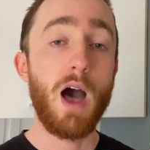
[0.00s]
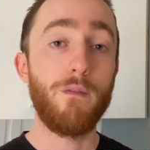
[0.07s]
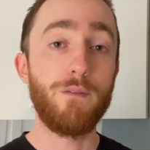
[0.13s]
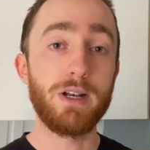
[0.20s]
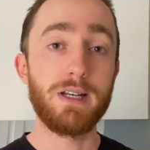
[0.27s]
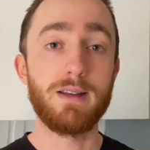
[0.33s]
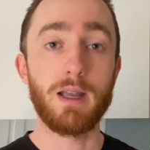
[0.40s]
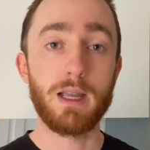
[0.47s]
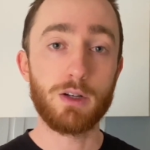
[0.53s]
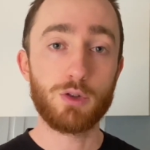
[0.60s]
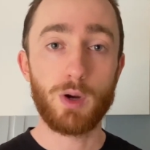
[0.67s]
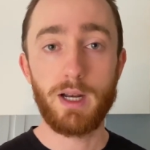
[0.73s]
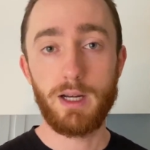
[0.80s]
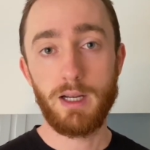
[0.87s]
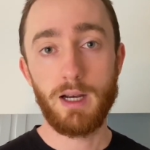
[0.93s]
of a day
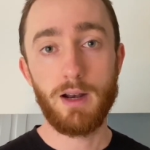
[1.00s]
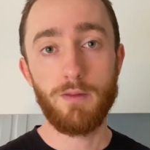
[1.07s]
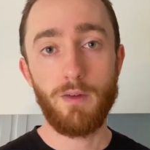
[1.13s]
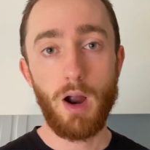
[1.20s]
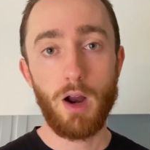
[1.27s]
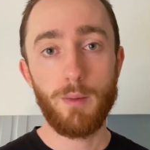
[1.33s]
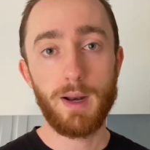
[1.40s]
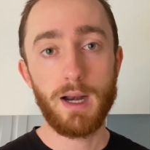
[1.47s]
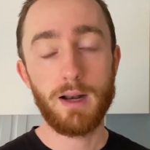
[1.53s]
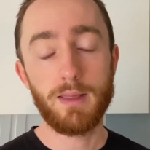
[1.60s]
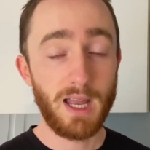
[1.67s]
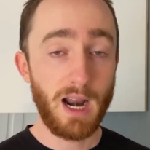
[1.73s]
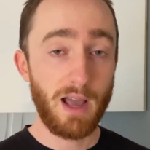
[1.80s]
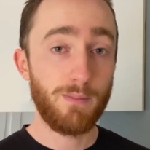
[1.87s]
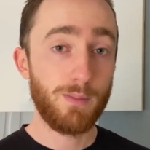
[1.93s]
trading environment
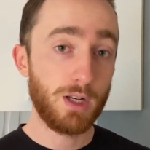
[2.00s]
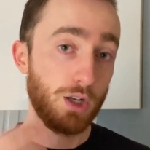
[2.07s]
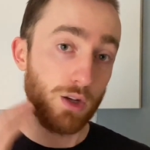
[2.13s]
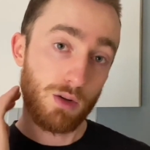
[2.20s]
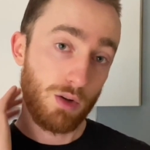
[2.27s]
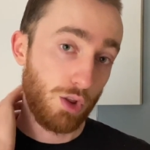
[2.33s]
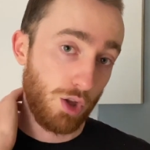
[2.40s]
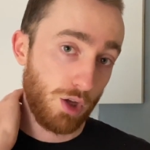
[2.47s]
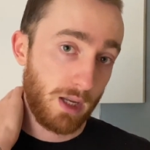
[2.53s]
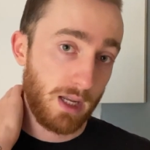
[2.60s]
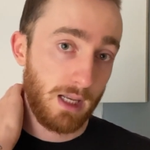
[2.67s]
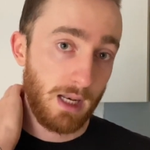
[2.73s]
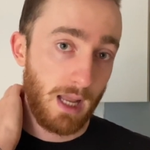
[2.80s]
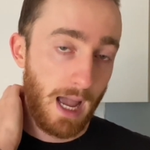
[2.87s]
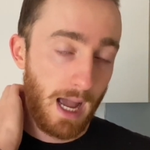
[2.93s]
that I've been
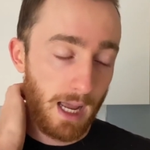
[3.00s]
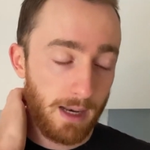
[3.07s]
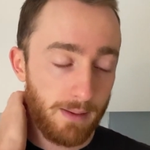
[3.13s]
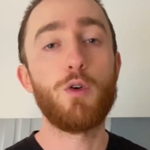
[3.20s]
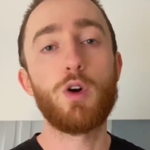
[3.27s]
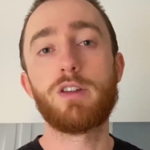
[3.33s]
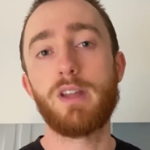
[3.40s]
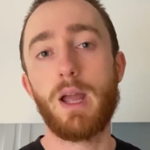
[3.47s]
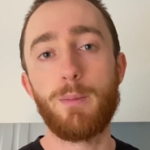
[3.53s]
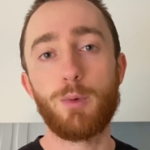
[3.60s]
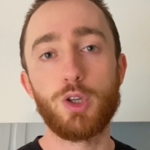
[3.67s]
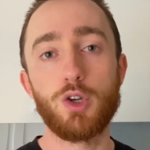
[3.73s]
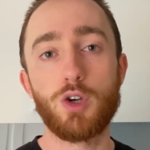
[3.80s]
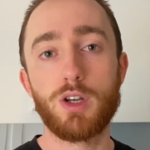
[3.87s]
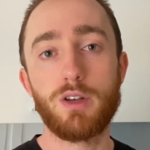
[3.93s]
looking at. For
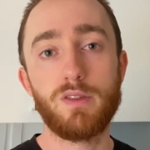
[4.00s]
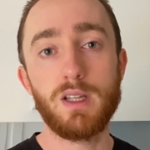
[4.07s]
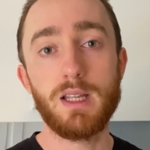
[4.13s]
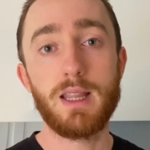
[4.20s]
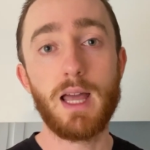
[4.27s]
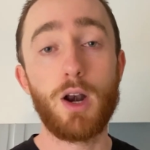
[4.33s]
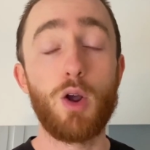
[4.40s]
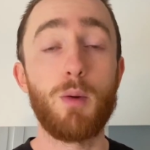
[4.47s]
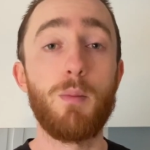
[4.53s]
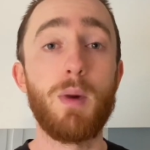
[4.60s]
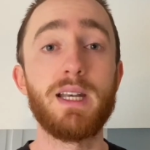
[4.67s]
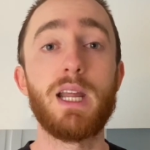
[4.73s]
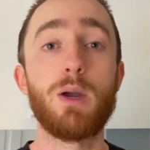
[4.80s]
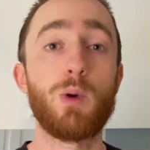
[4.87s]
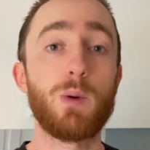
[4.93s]
example, you could see that on
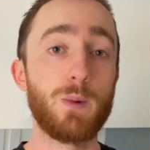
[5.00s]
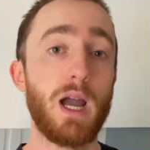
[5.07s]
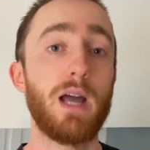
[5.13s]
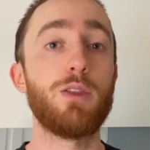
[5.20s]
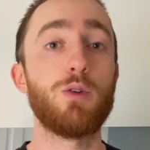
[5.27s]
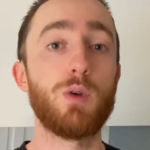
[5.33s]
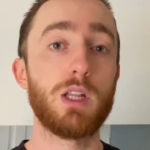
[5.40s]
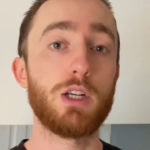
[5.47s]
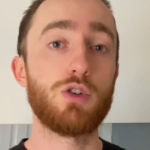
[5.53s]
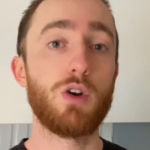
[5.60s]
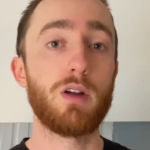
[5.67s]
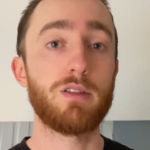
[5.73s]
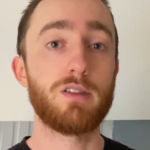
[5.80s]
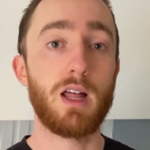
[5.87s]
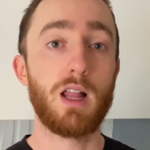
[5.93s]
Monday when we had the really
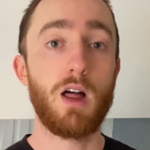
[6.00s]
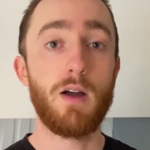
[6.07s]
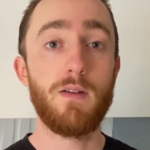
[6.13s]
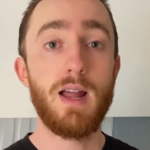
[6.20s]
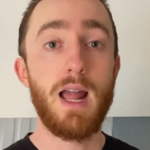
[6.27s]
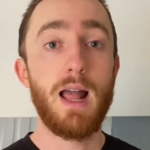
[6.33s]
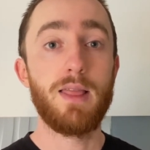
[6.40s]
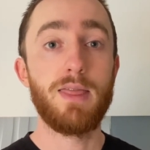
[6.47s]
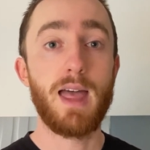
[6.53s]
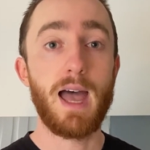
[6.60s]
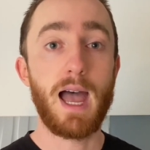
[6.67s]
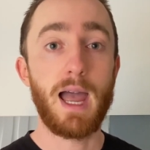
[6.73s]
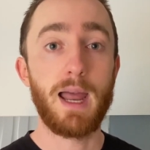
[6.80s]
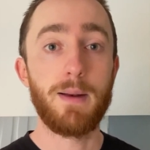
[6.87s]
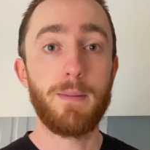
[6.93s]
strong sell-off
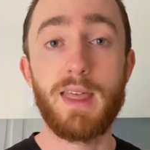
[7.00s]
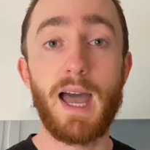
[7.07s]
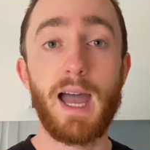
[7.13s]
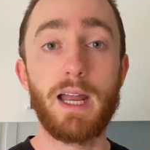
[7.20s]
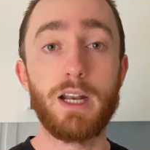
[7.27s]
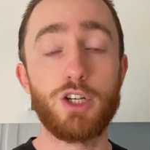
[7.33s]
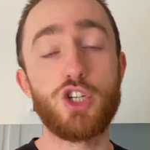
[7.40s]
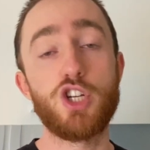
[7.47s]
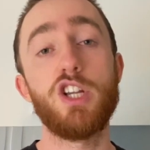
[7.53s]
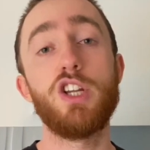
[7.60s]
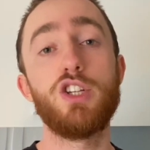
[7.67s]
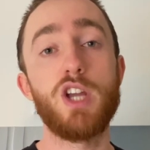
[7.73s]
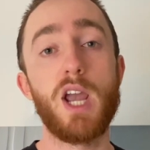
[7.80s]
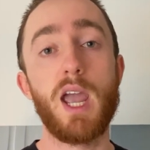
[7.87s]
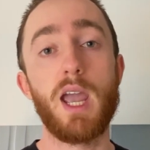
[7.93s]
that
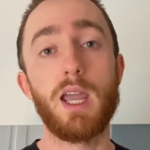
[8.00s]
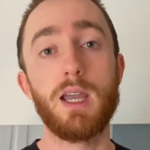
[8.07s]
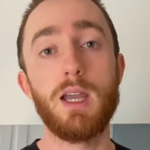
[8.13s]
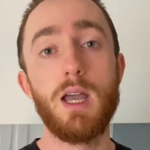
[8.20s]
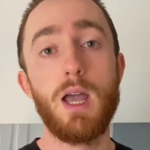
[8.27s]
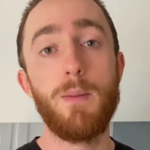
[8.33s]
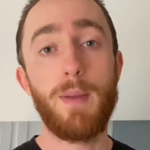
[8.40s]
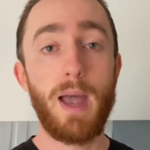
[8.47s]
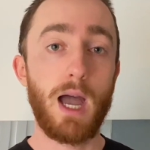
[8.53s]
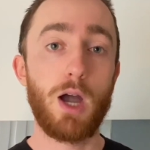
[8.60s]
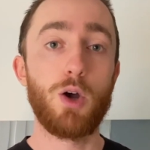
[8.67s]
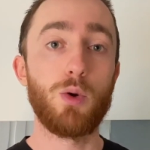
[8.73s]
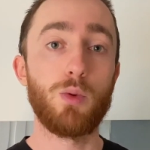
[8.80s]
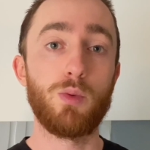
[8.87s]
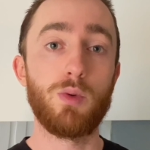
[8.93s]
GJ
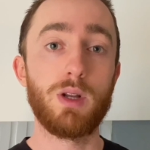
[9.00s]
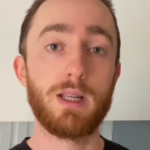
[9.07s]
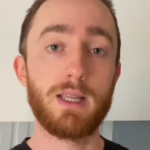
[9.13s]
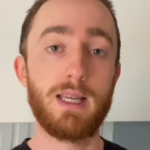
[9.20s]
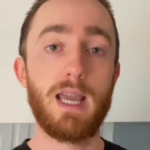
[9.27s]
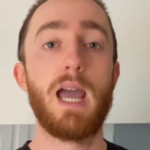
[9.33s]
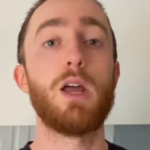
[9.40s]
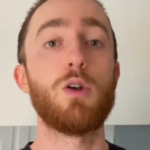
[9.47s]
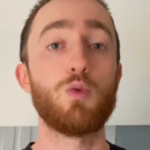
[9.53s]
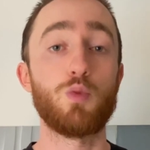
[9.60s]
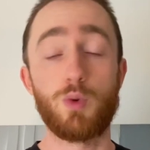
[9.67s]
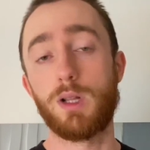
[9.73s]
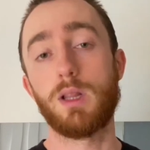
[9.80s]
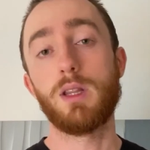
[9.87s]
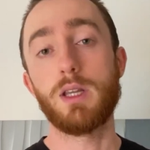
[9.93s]
pound yen
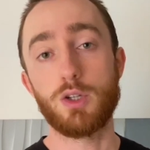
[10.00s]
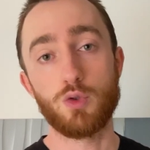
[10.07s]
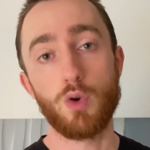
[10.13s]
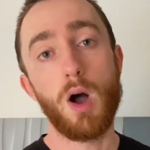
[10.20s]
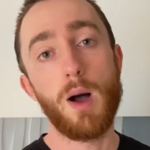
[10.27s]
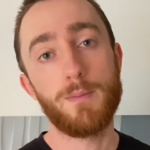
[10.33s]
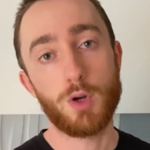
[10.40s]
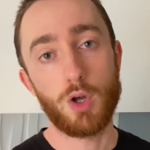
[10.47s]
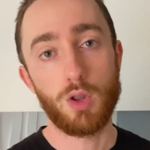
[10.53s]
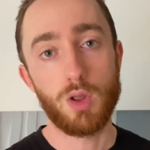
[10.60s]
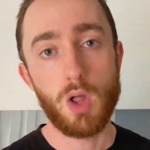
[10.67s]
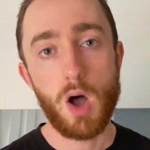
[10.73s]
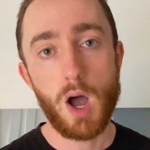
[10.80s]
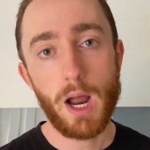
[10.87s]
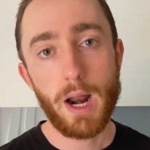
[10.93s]
really dropped a
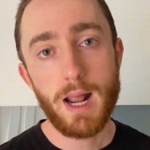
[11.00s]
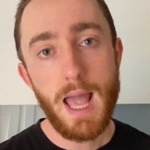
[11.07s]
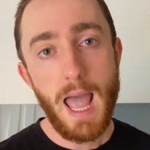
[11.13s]
lot